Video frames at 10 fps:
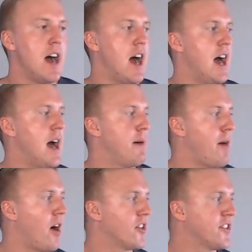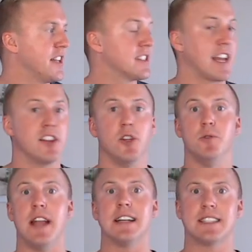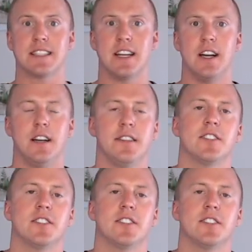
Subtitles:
Other things like Lunesta.